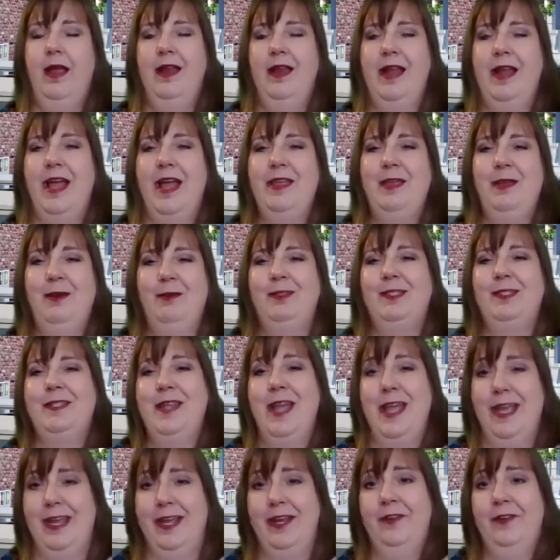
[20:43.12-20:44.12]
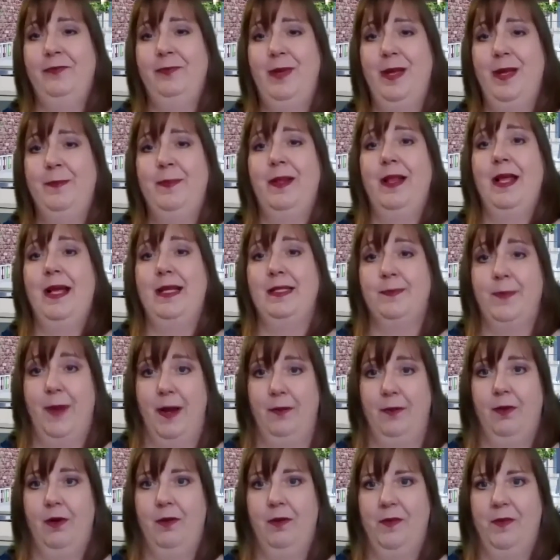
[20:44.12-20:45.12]
And I use negative people as
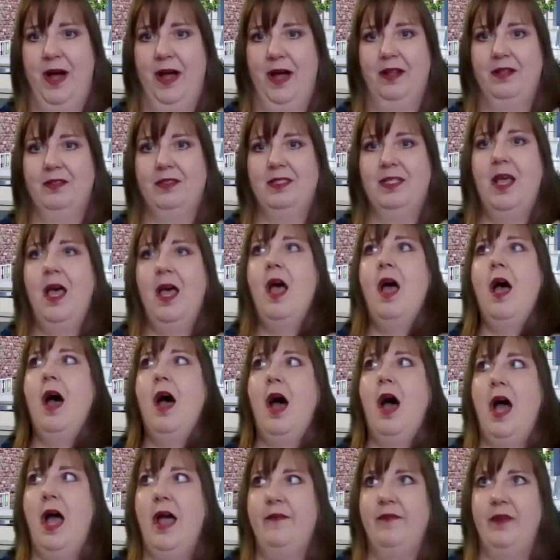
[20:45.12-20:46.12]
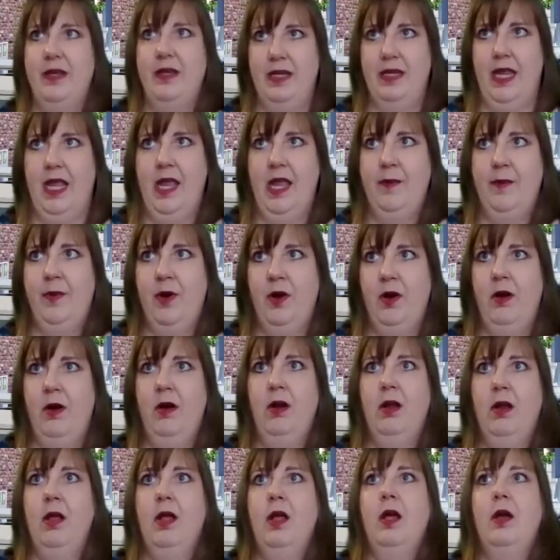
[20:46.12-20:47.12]
my role models. I have a
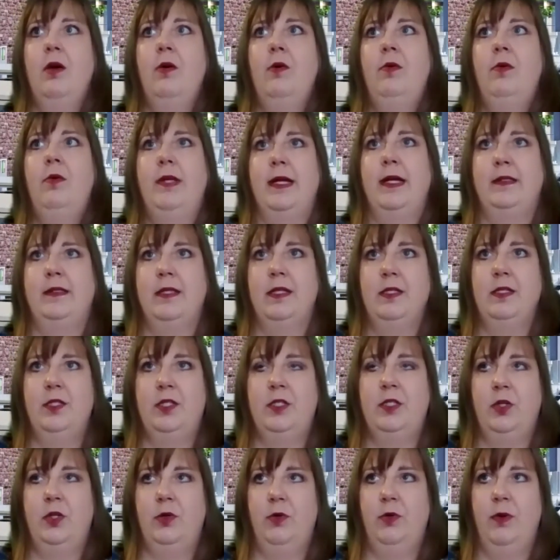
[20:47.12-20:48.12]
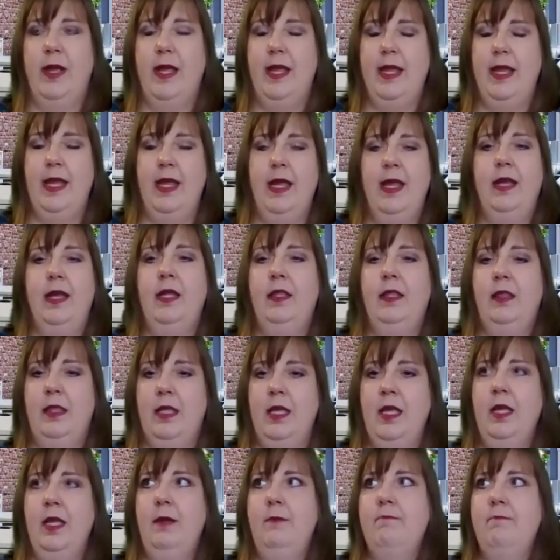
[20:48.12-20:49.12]
neighbor who doesn't do
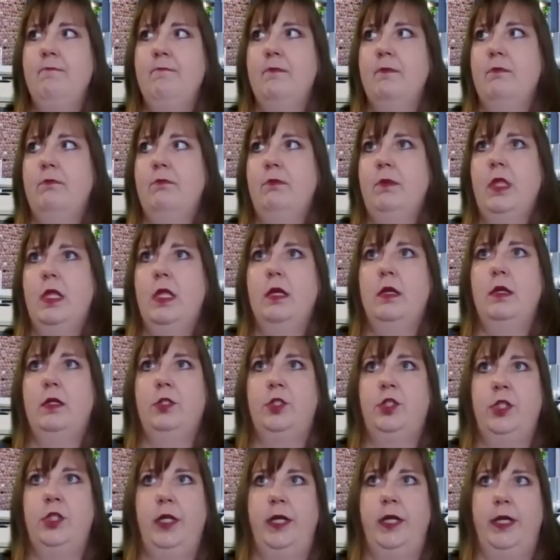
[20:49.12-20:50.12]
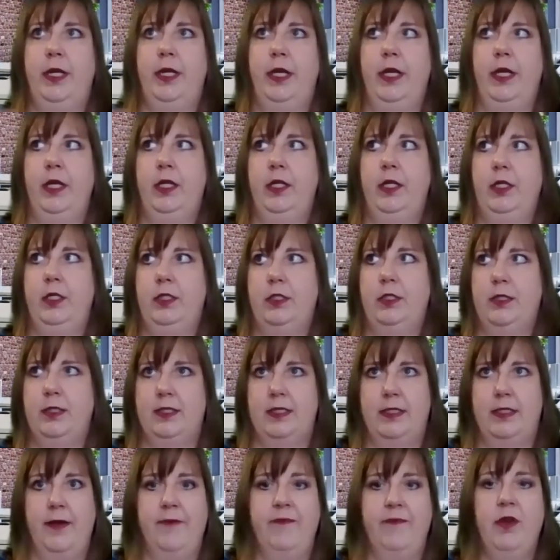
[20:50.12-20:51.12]
anything. She's
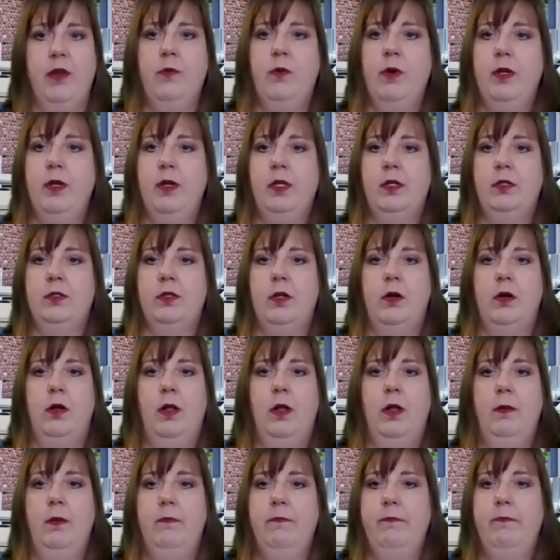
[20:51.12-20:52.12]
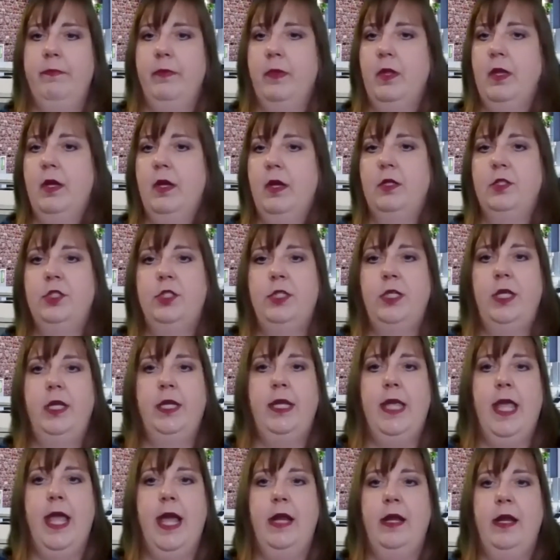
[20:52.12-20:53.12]
71 years old. She
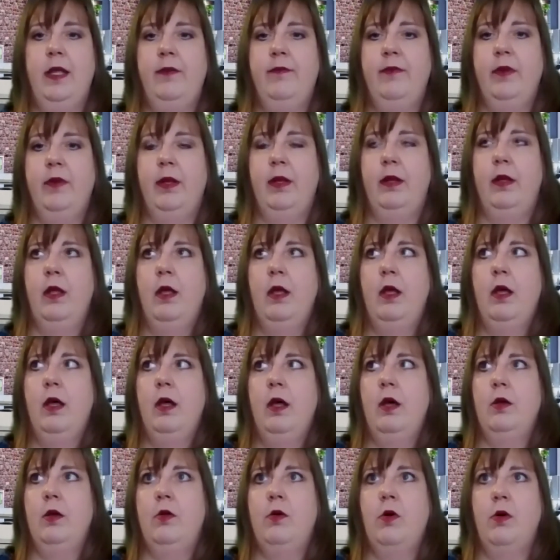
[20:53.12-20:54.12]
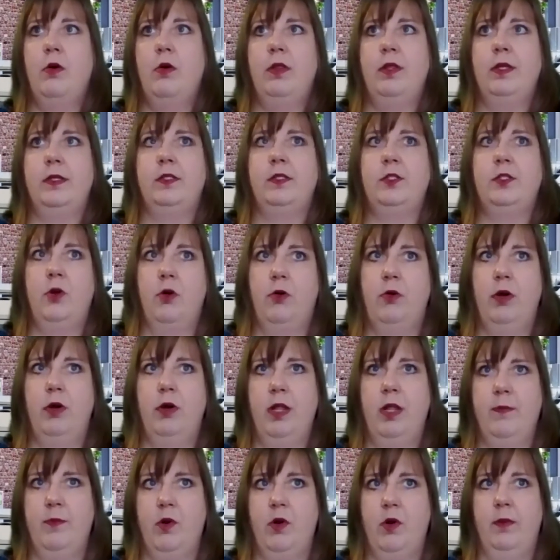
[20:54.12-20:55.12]
can't even go to the store
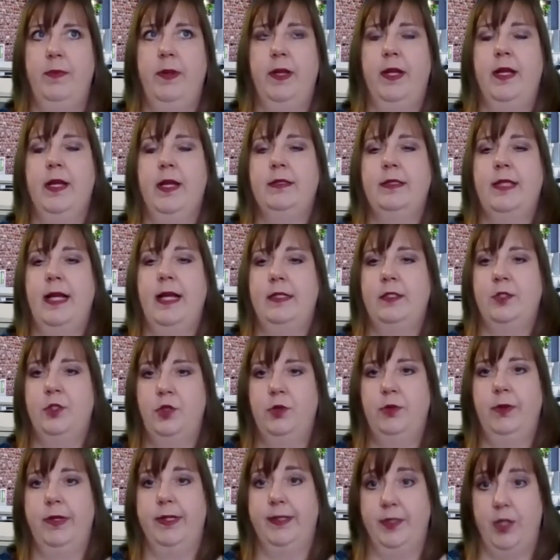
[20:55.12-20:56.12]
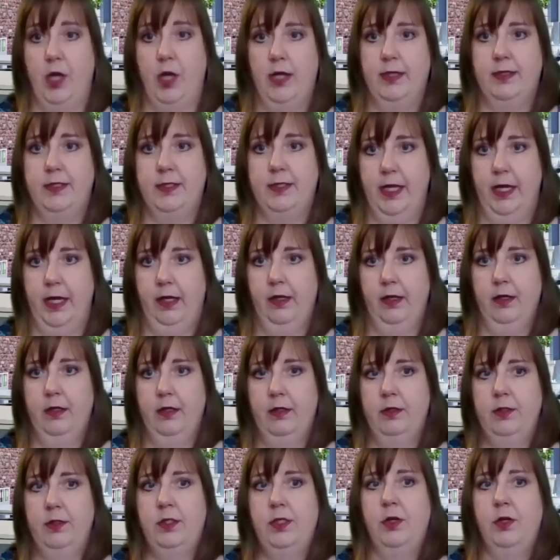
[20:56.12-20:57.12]
anymore because that's too exhausting
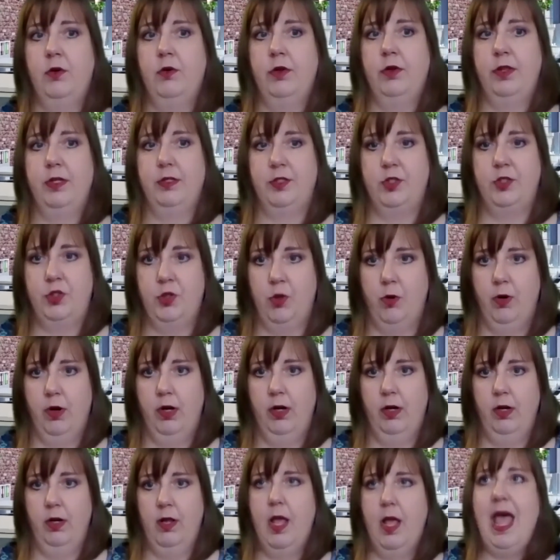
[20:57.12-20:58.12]
to go to the store.